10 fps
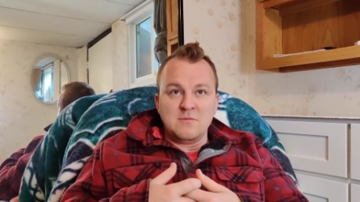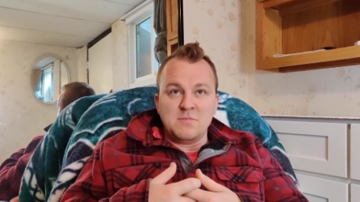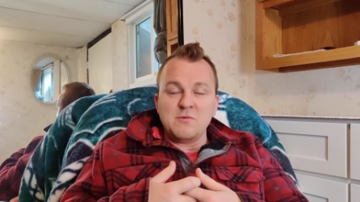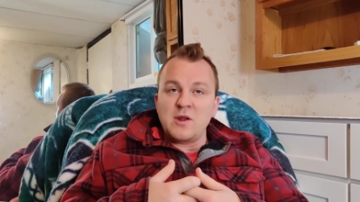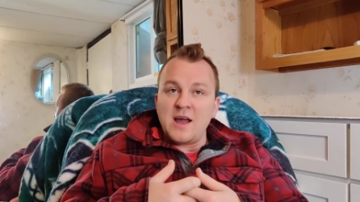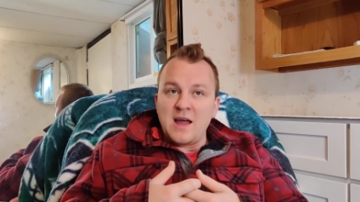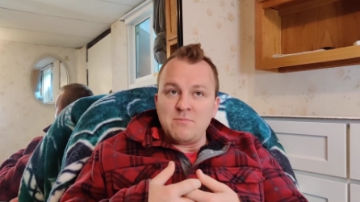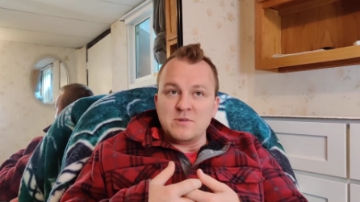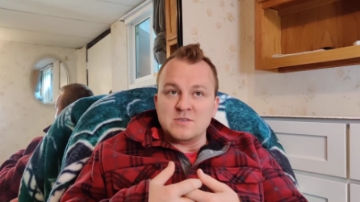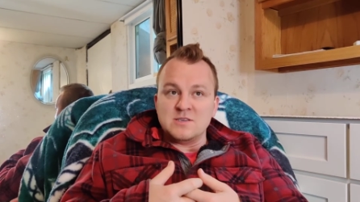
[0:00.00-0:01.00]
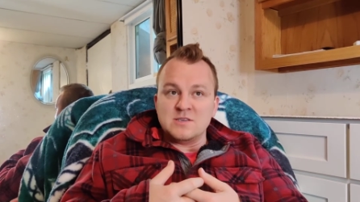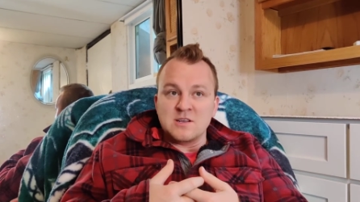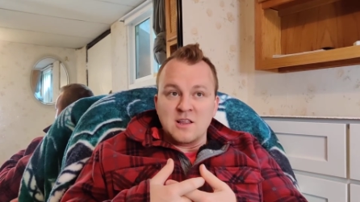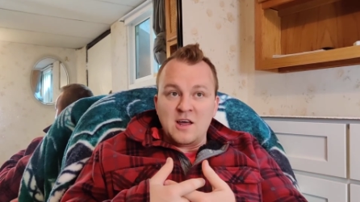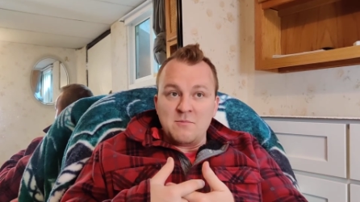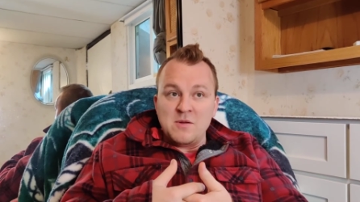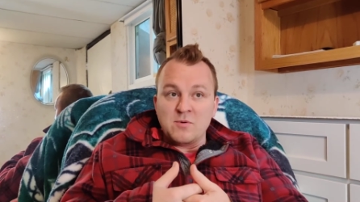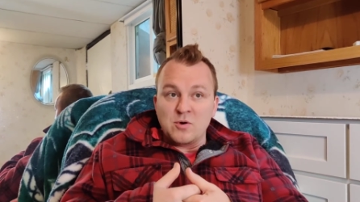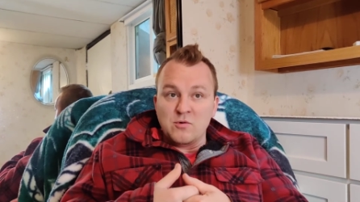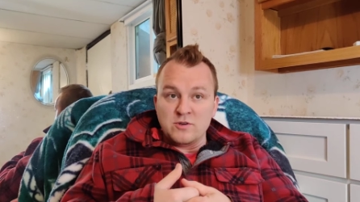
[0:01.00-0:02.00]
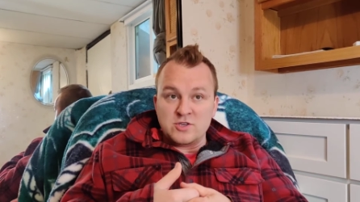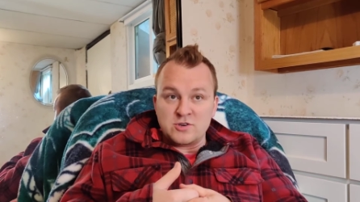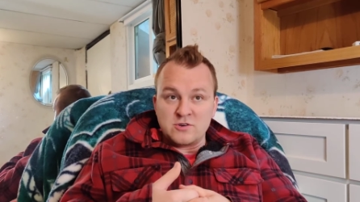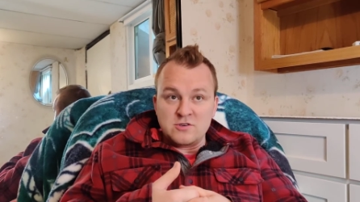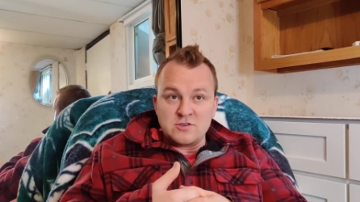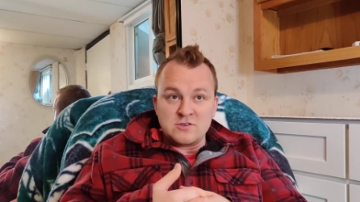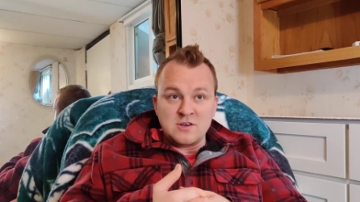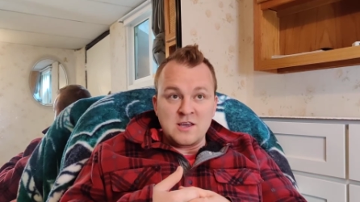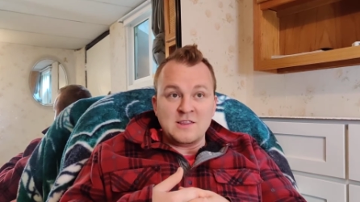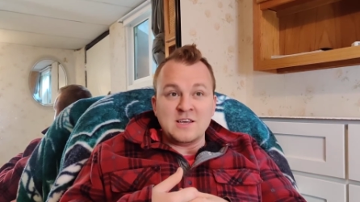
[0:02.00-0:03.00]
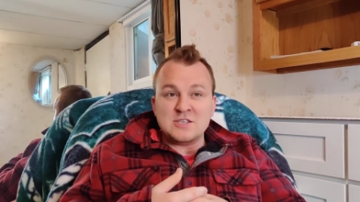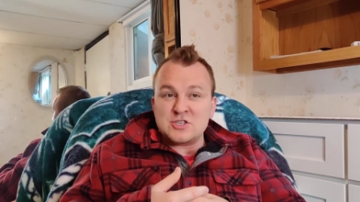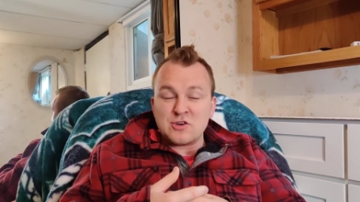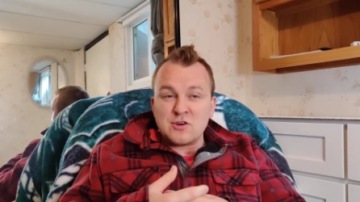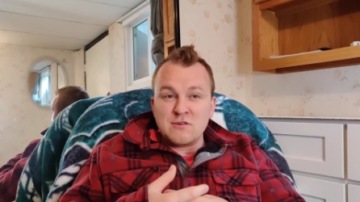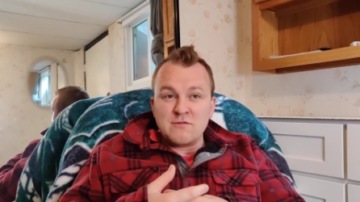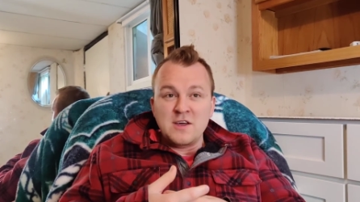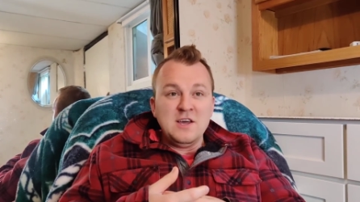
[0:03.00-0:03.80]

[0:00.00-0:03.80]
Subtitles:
But what happens is a lot of people go to church and they serve